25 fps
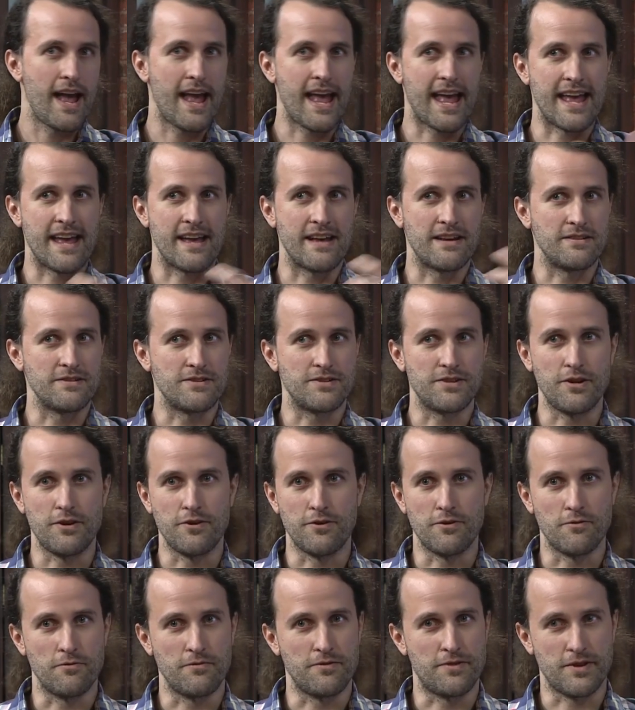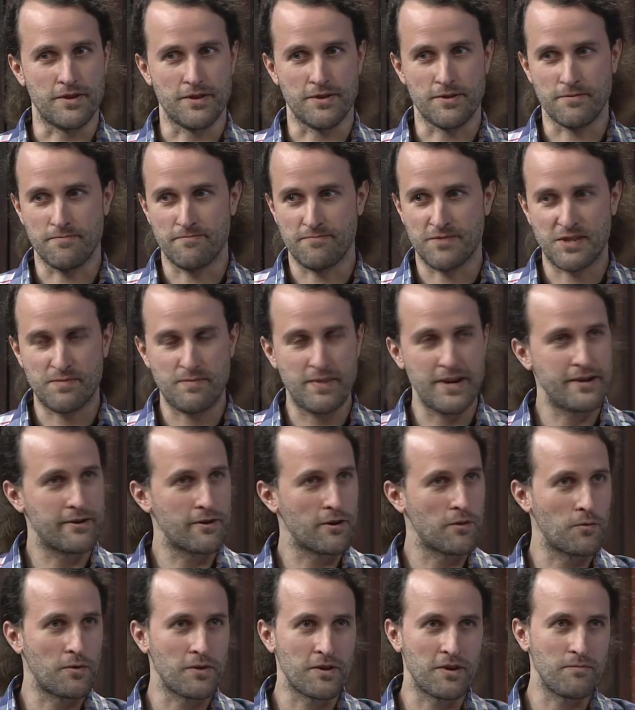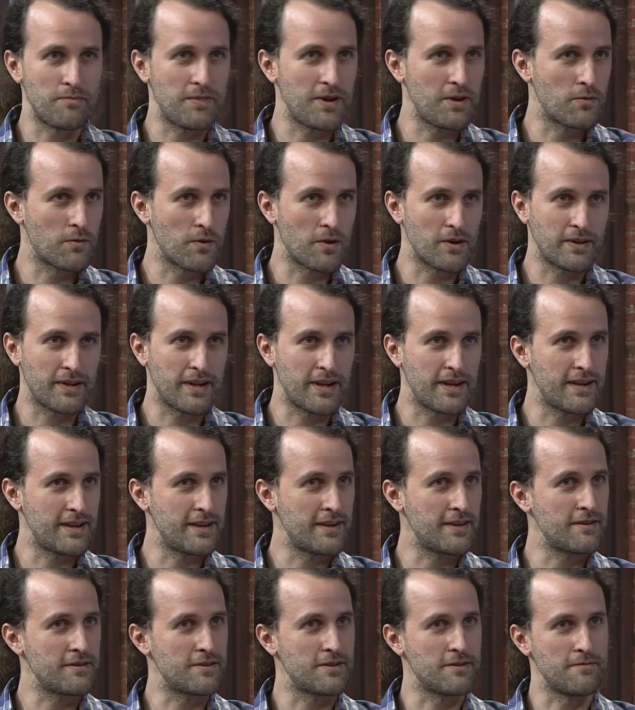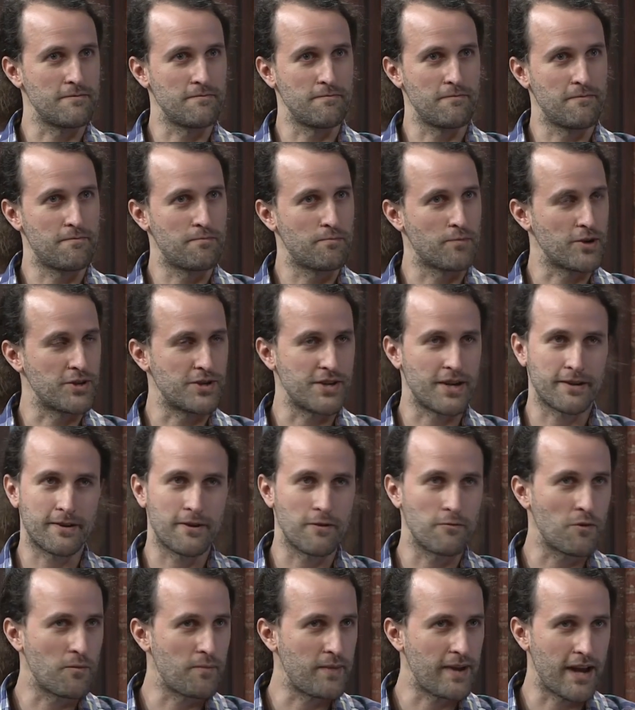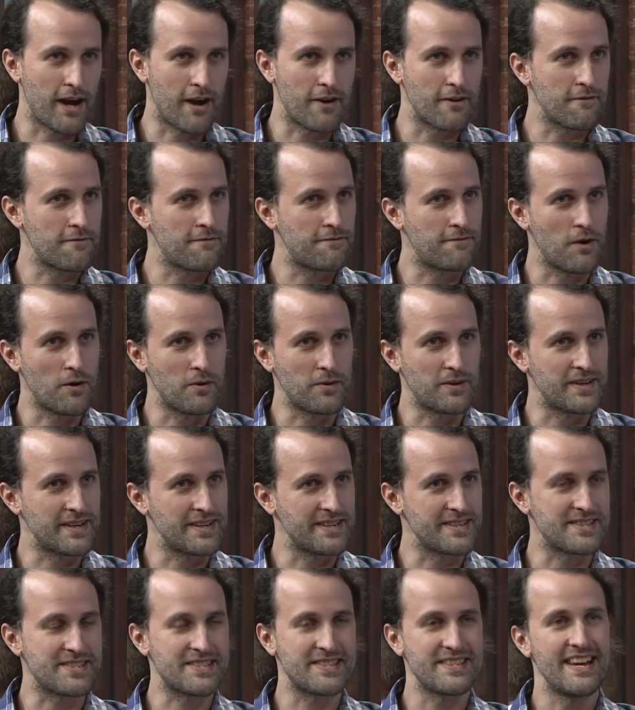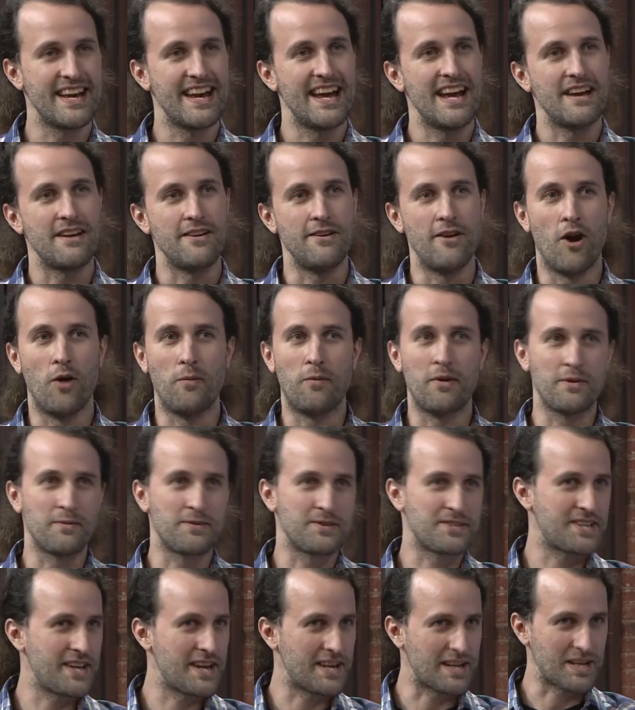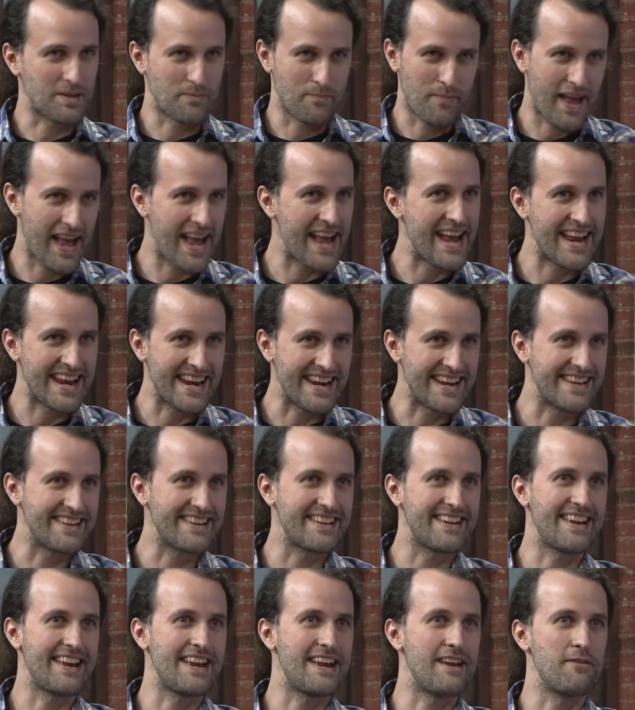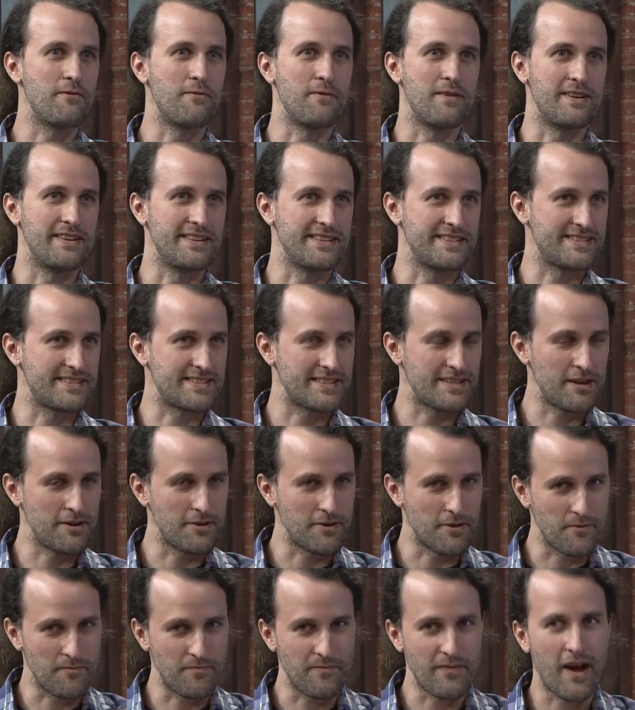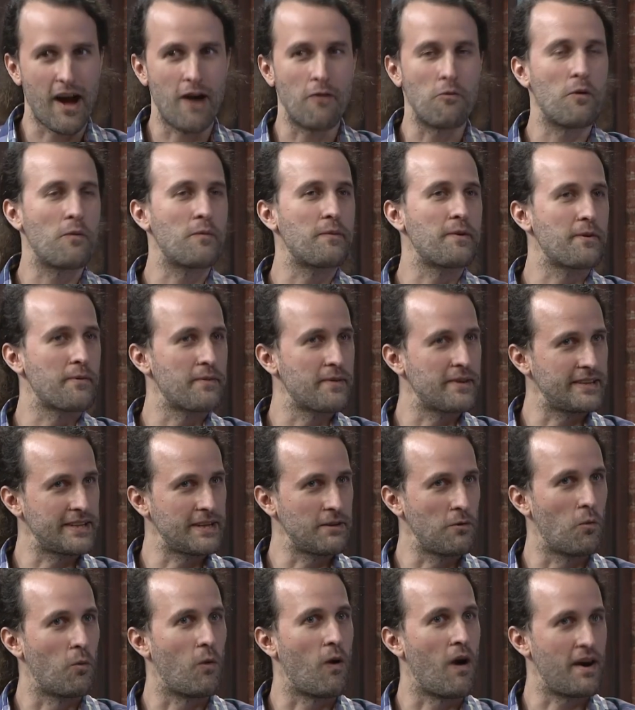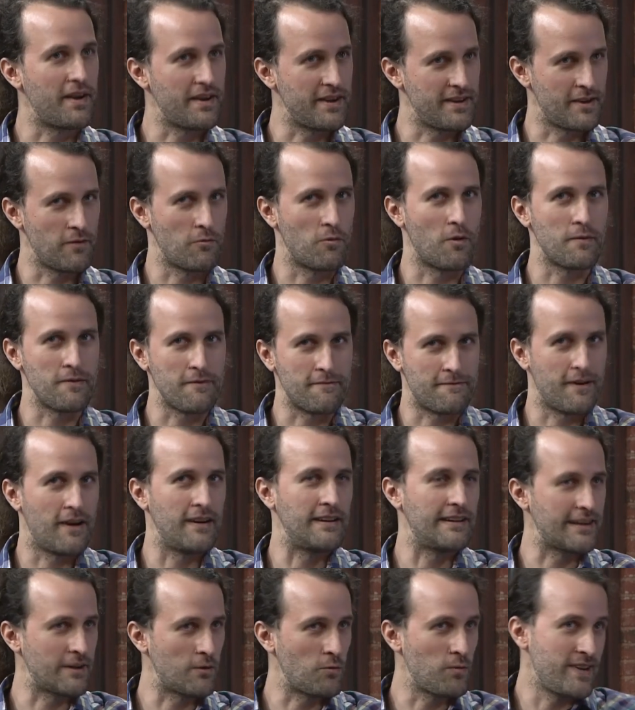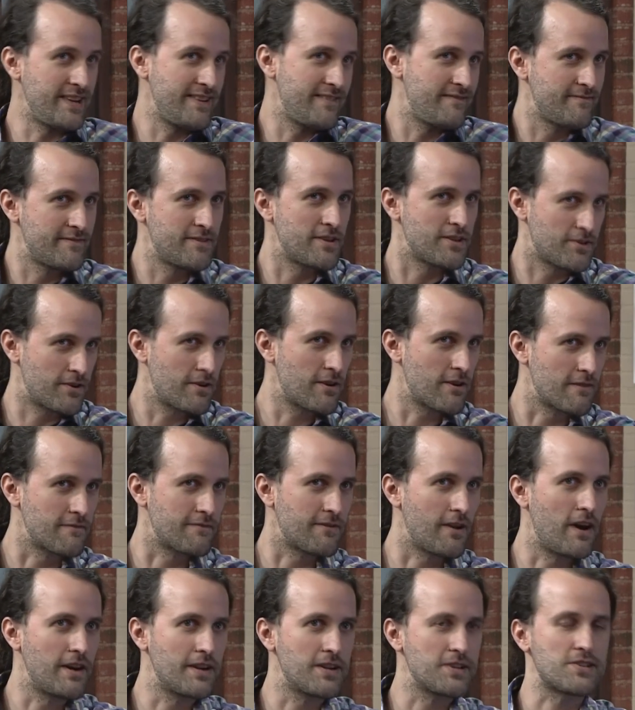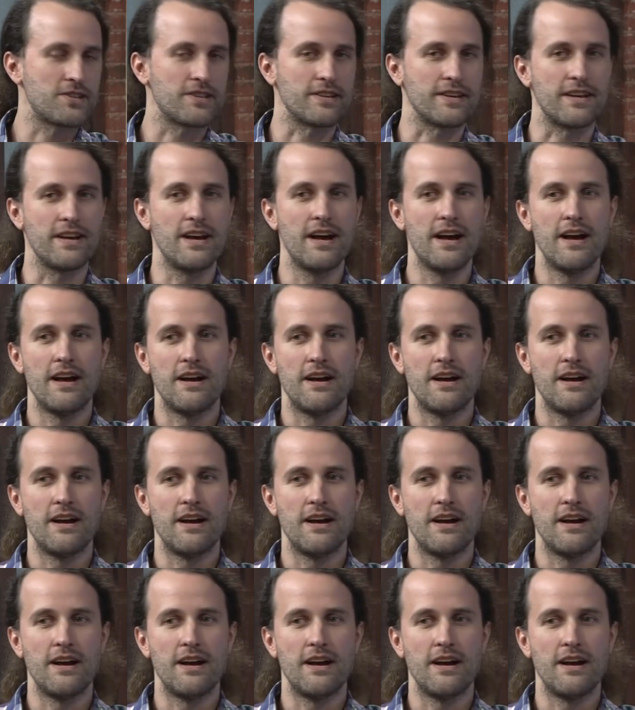And, you know, the speaker wouldn't be working, the projector would be out of focus, no one was getting paid. It was, you know, not what we really wanted and what we felt like we deserved, honestly.